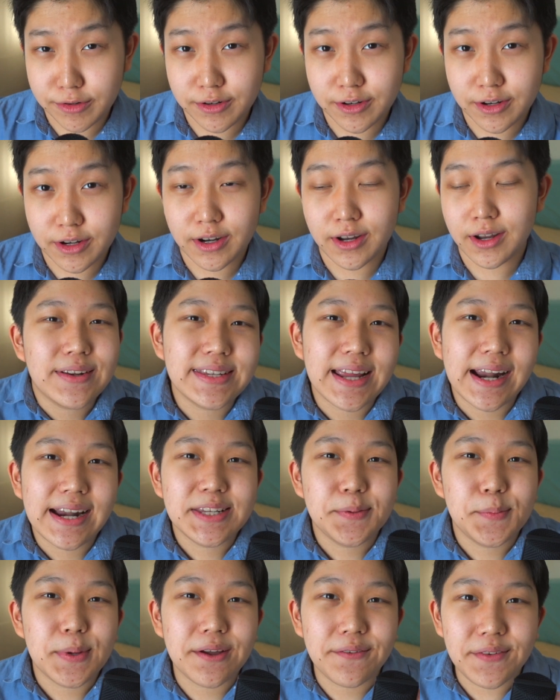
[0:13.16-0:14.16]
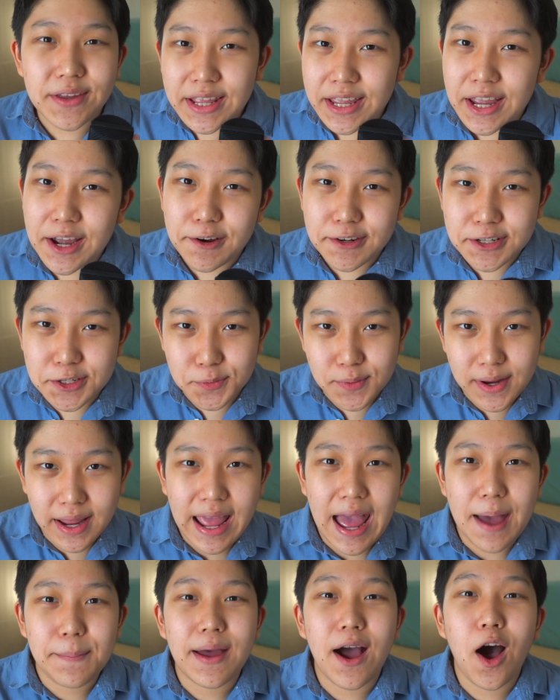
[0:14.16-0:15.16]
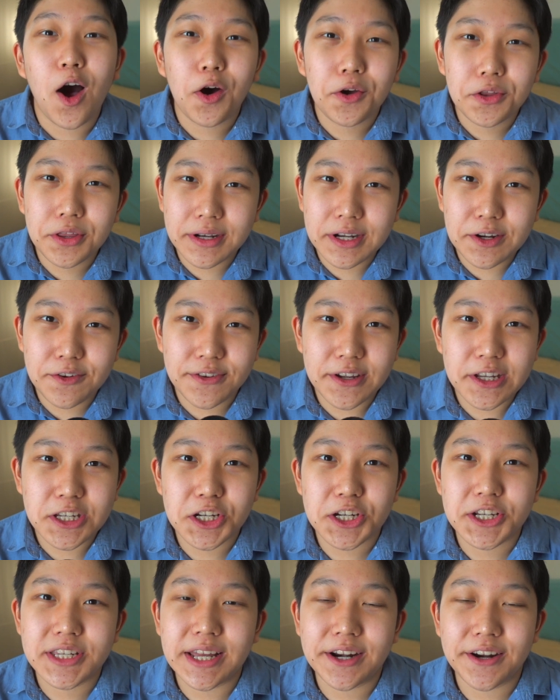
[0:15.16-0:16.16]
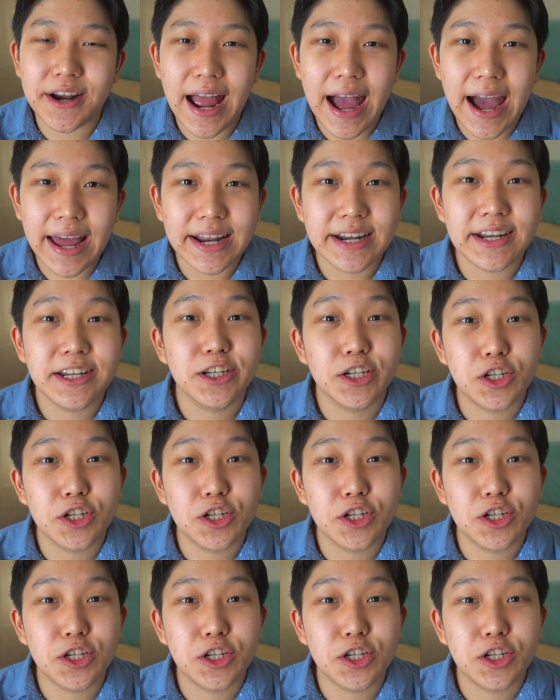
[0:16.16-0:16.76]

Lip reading: So I've decided to make a video to recap all the new features that are added